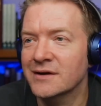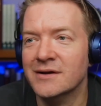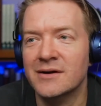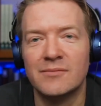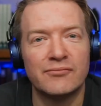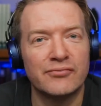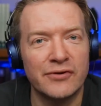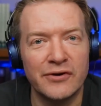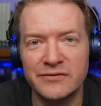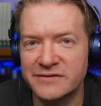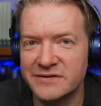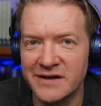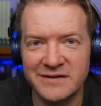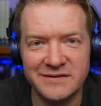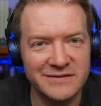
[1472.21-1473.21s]

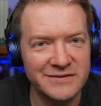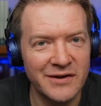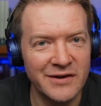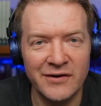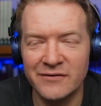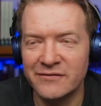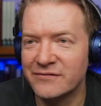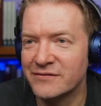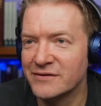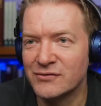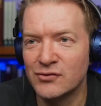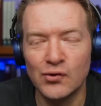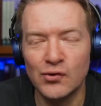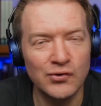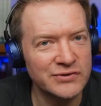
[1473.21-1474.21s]
process of
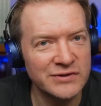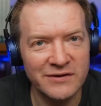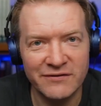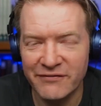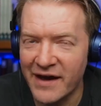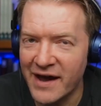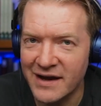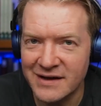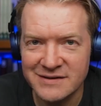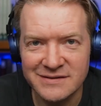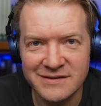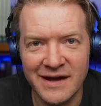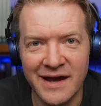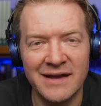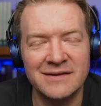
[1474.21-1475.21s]
cause and effect,
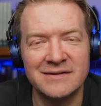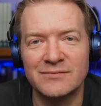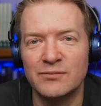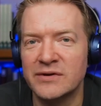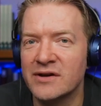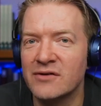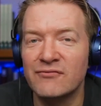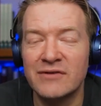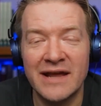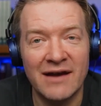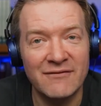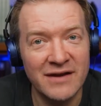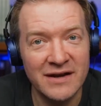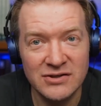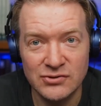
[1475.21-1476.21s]
and we don't really have
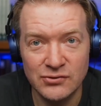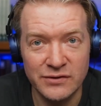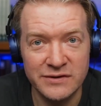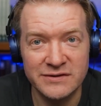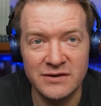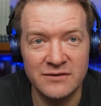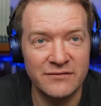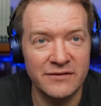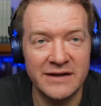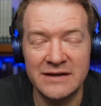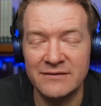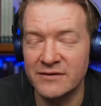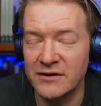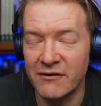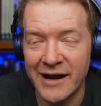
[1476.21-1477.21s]
any choice over even
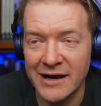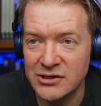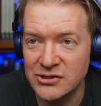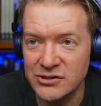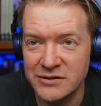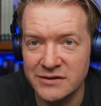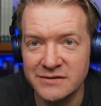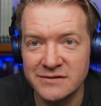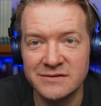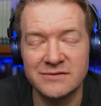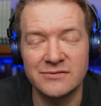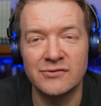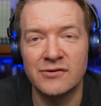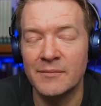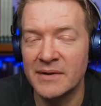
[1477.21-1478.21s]
our actions
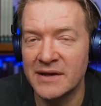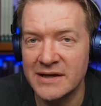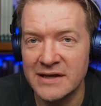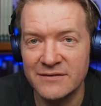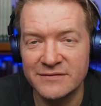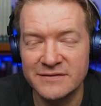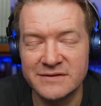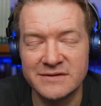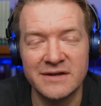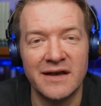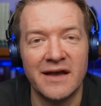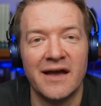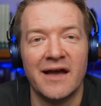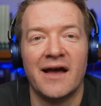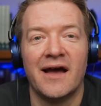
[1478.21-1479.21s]
or our beliefs,
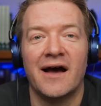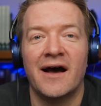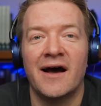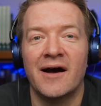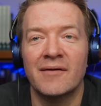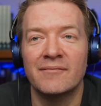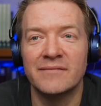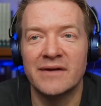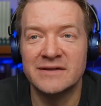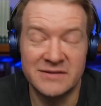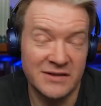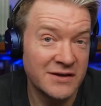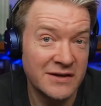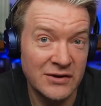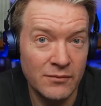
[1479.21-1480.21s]
and
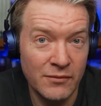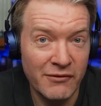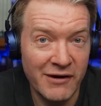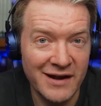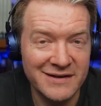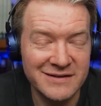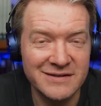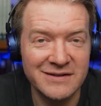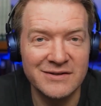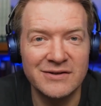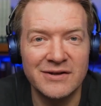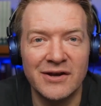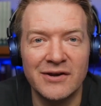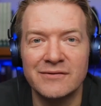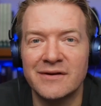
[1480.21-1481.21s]
certainly not morality,
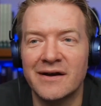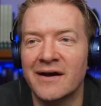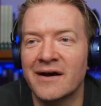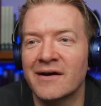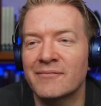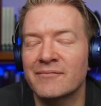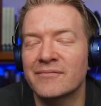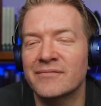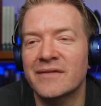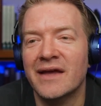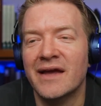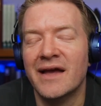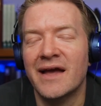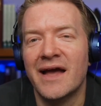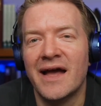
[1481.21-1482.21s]
and
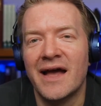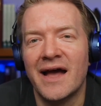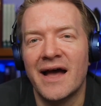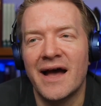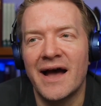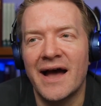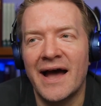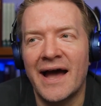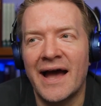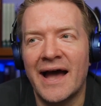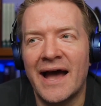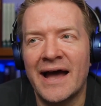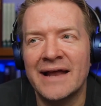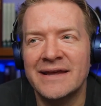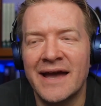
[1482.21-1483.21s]

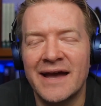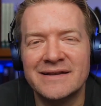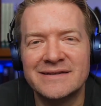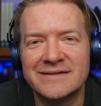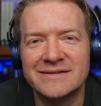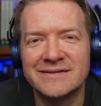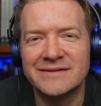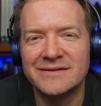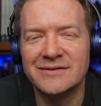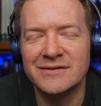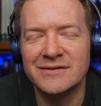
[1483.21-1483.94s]
yet the